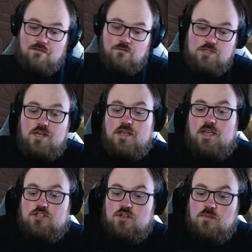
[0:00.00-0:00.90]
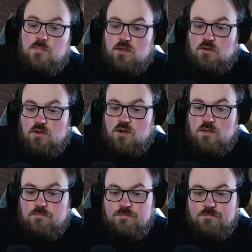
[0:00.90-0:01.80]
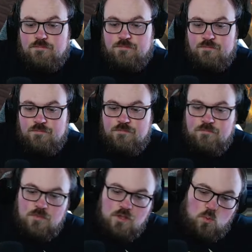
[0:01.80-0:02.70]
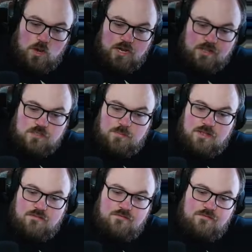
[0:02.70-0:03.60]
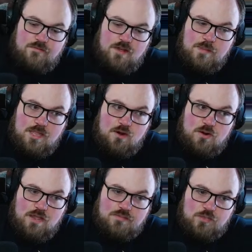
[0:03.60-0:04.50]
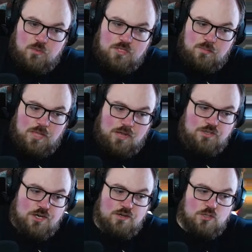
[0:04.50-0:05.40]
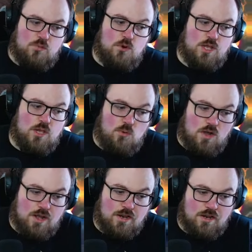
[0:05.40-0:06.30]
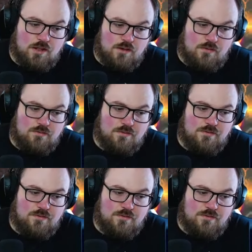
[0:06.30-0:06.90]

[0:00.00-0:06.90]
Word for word: yeah, force negation could be a good call. White needs a buff. I mean, they already have swords to plowshares. What more do you want? You know.